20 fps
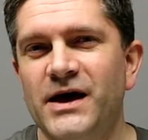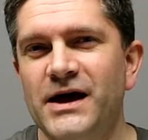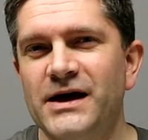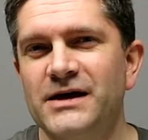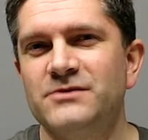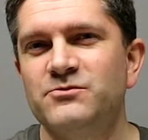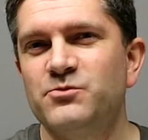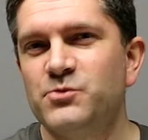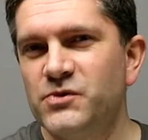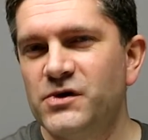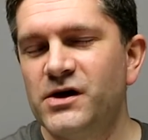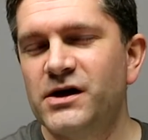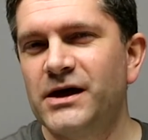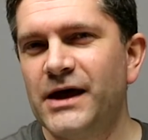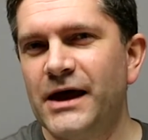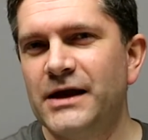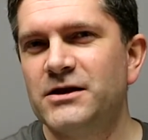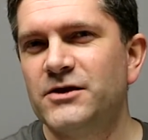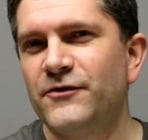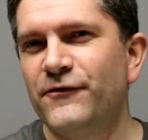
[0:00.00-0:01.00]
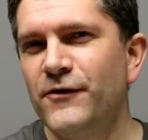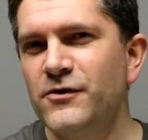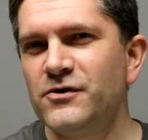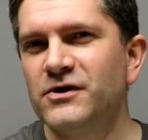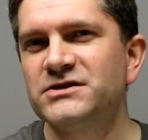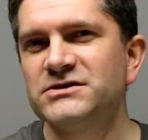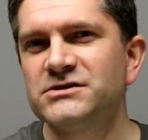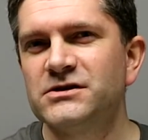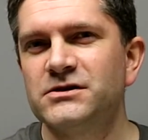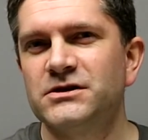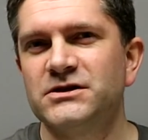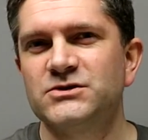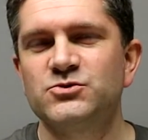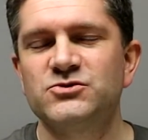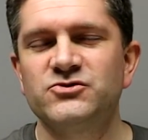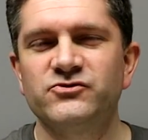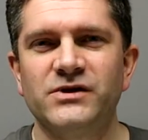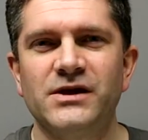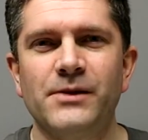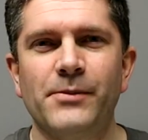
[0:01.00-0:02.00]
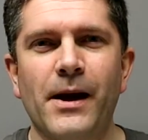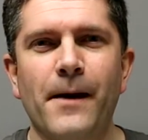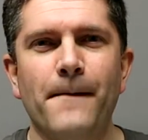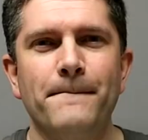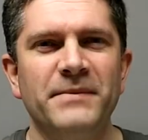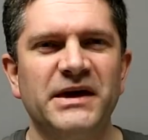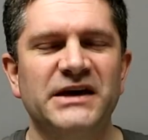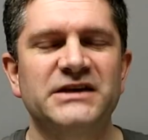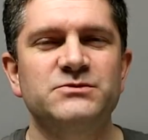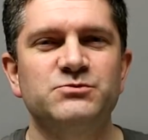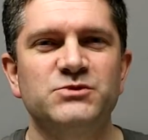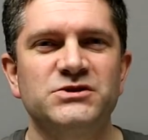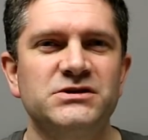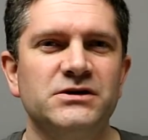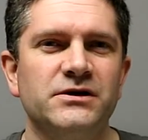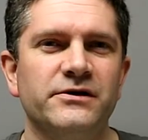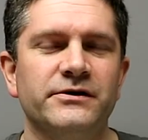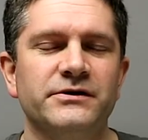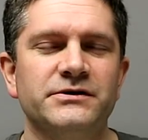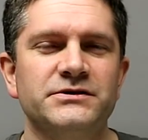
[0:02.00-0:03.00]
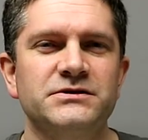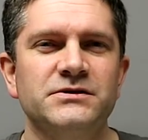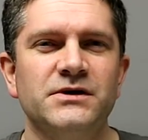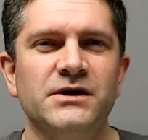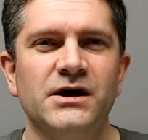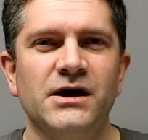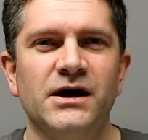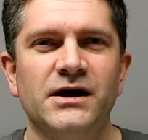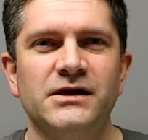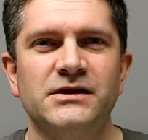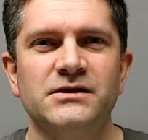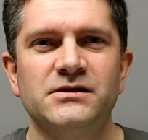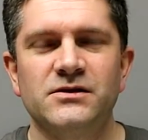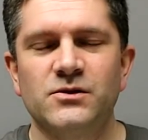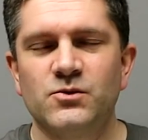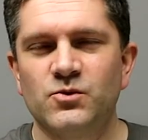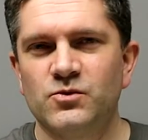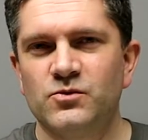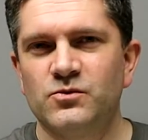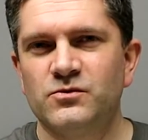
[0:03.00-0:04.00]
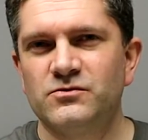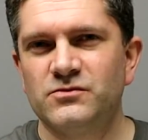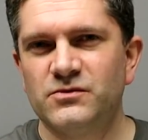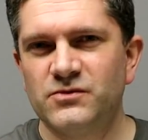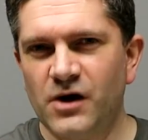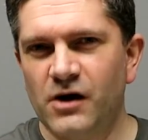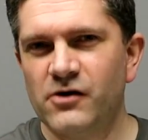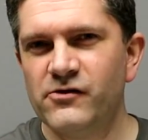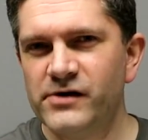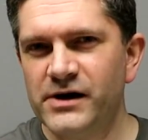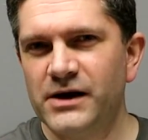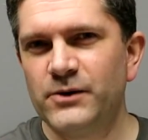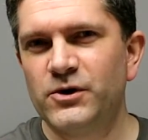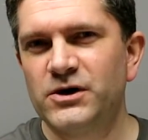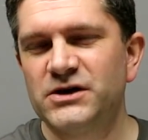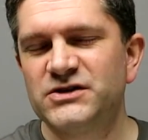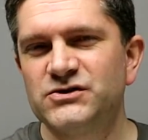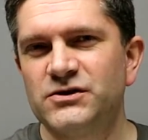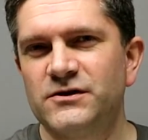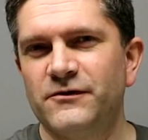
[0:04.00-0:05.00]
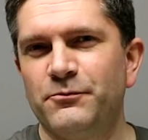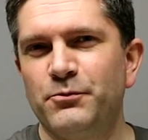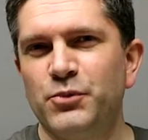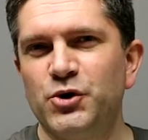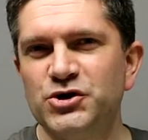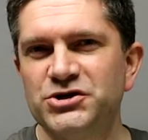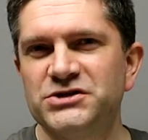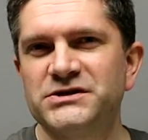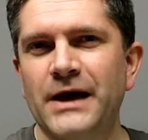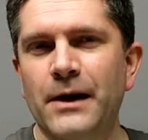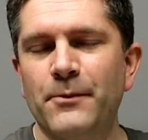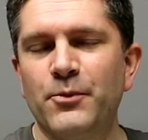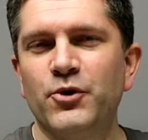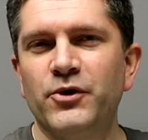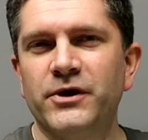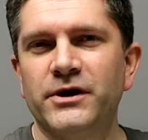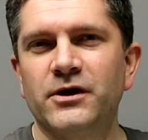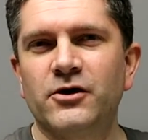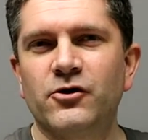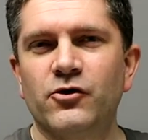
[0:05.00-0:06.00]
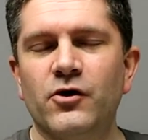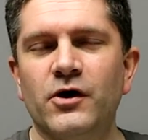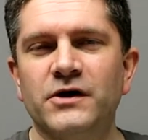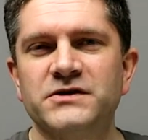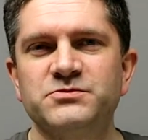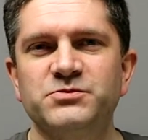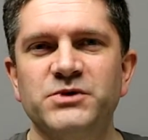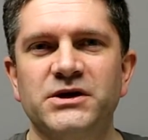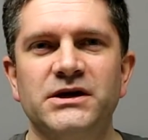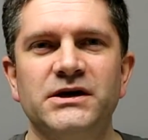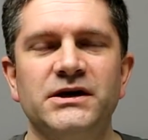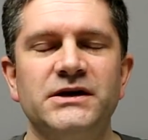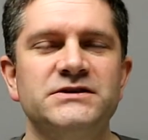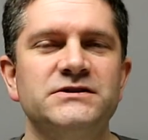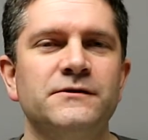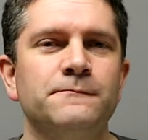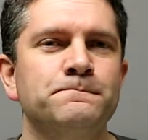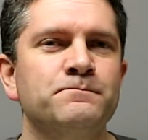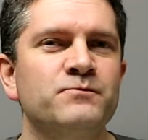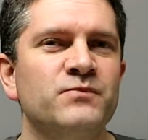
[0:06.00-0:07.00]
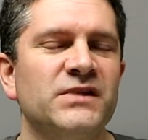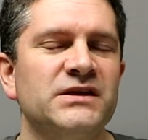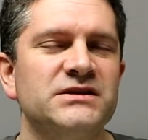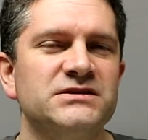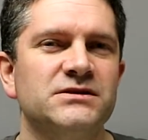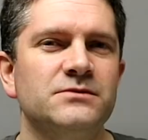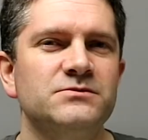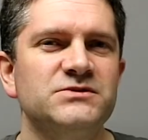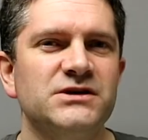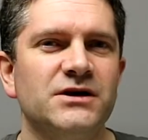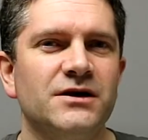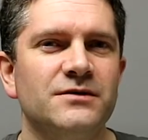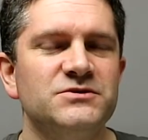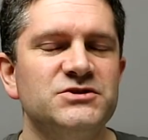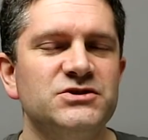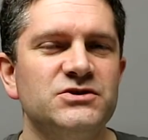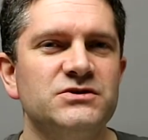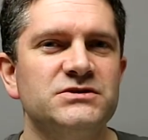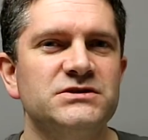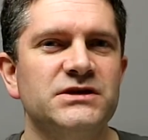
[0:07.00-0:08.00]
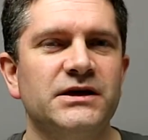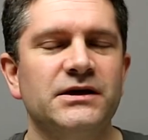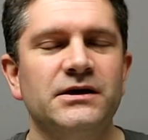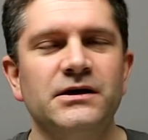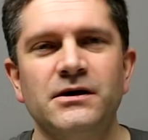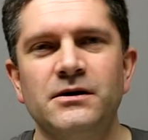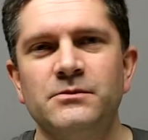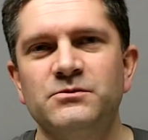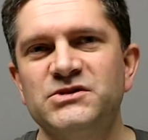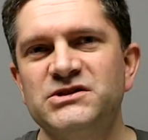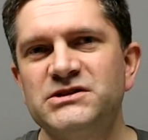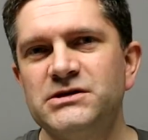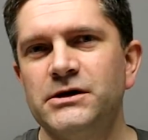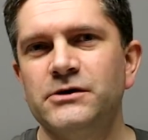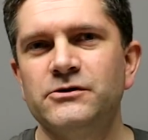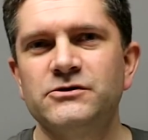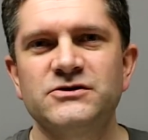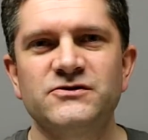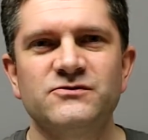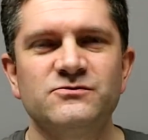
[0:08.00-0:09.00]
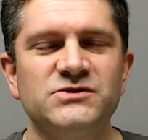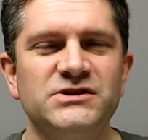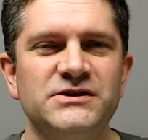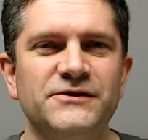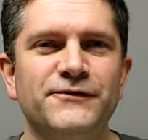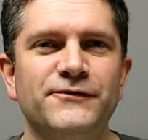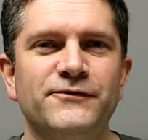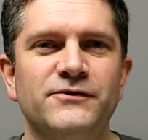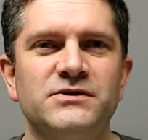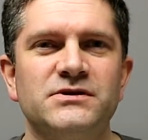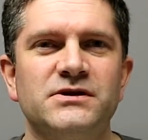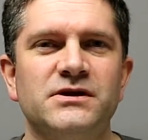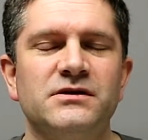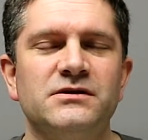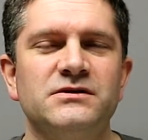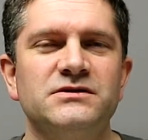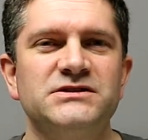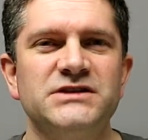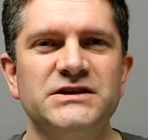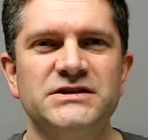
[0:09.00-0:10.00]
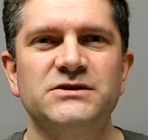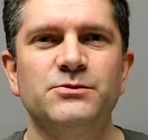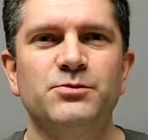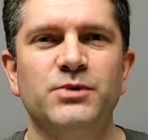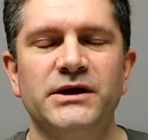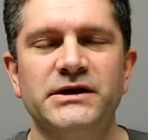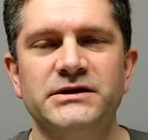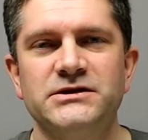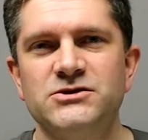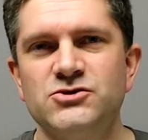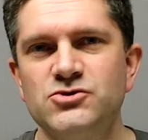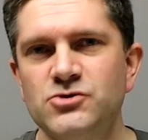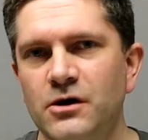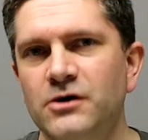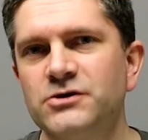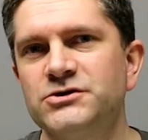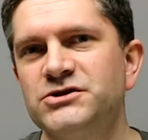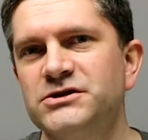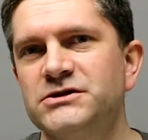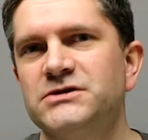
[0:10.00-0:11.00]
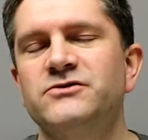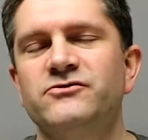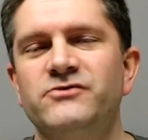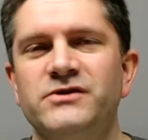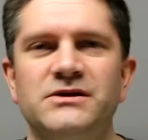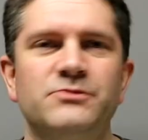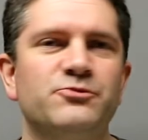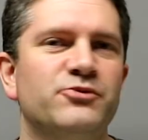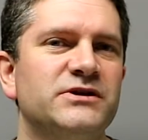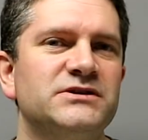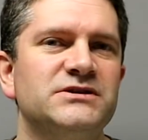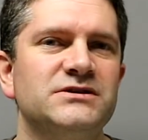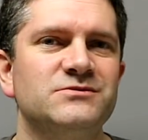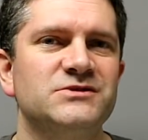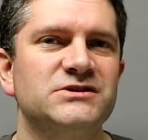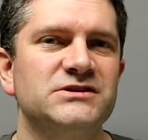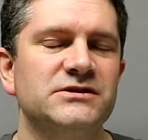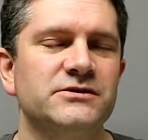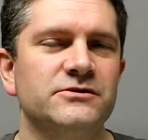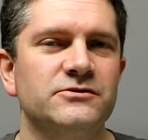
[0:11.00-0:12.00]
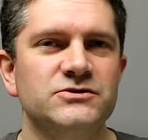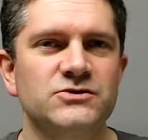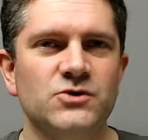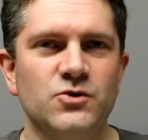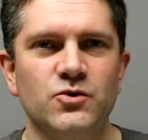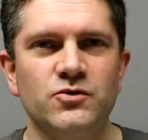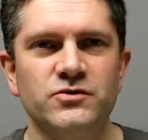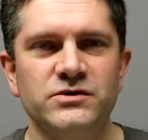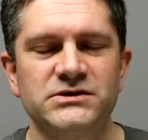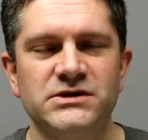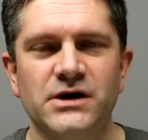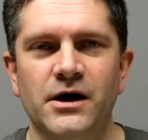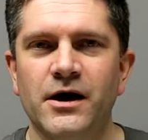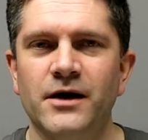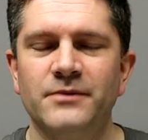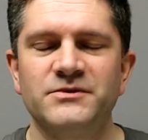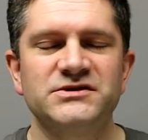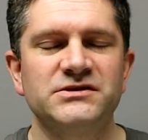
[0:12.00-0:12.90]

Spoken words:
And again, the focus on this was really about mixed materials, and I really want to sort of push that point across, because sometimes using materials from different disciplines, not just 3D printing materials all the time.